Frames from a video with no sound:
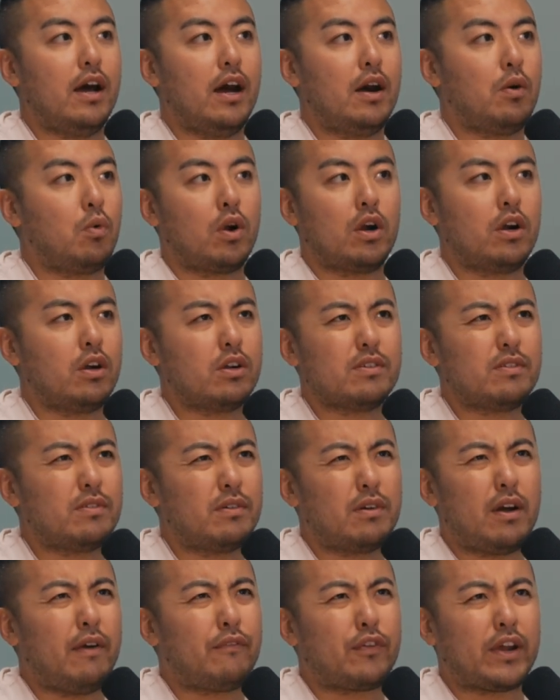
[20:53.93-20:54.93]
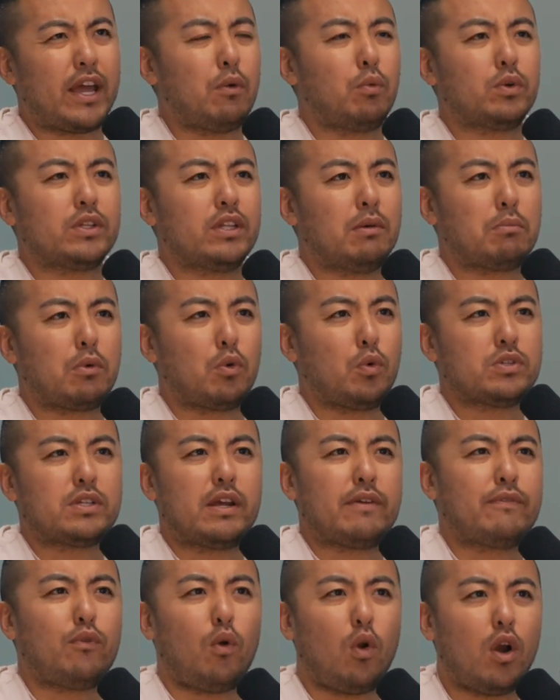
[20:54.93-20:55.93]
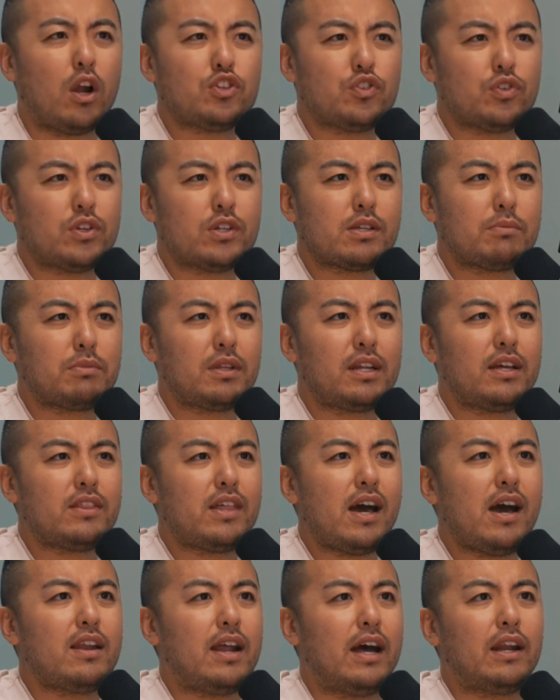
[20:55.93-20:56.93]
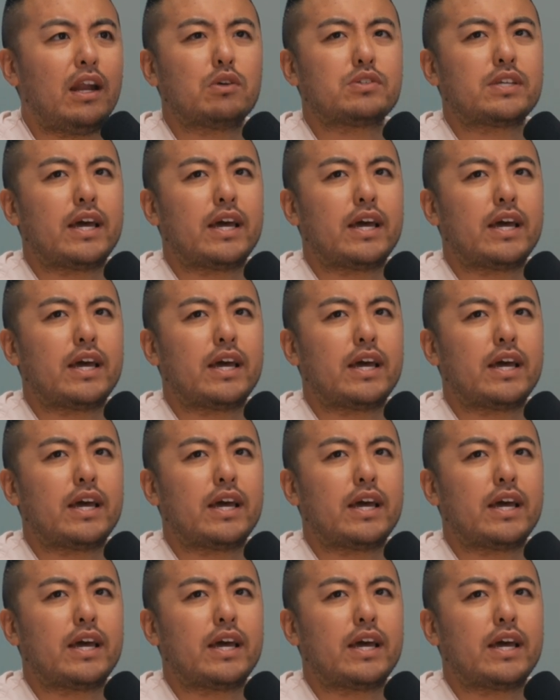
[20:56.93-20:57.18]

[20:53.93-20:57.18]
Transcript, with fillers: Or I forget what the number was, like 400 or something like that. And I was